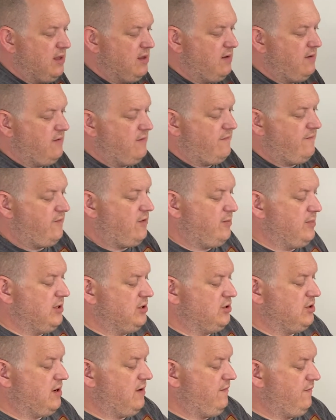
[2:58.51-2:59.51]
floppy
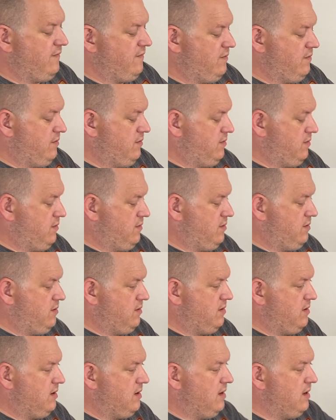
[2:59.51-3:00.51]
drive
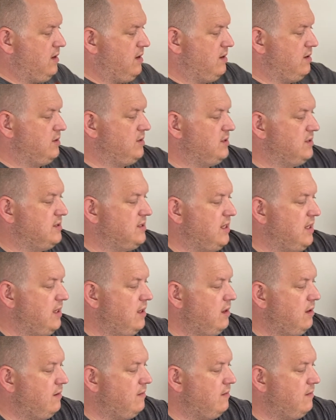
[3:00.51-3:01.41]
just here,